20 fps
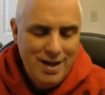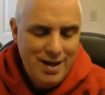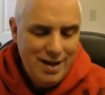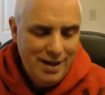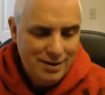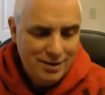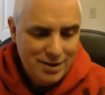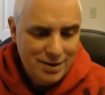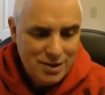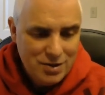
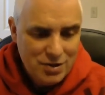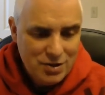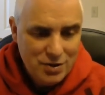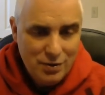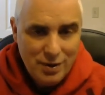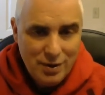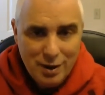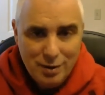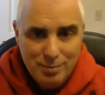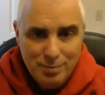encouraged
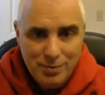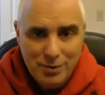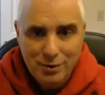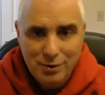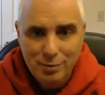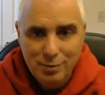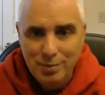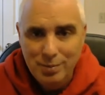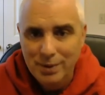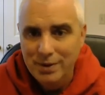you help
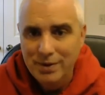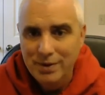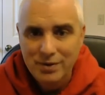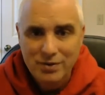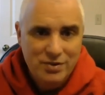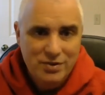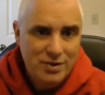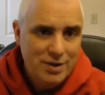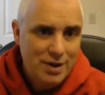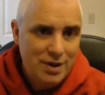you but
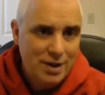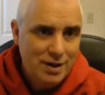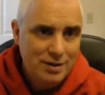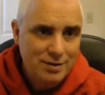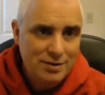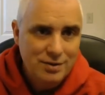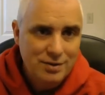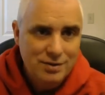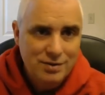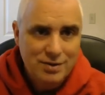there's
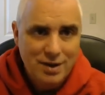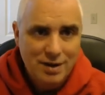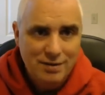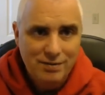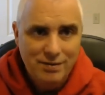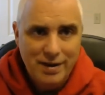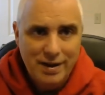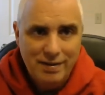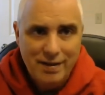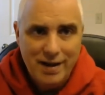tons of
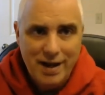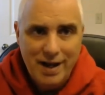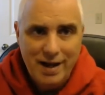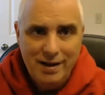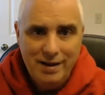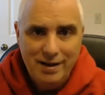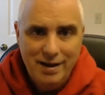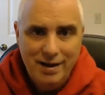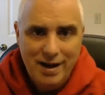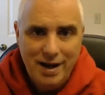stuff like that
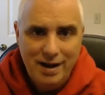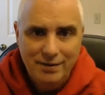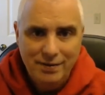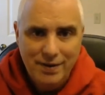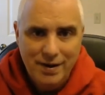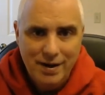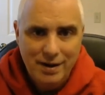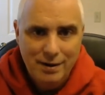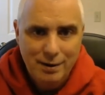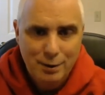out
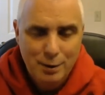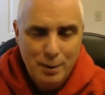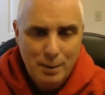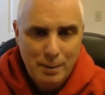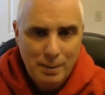there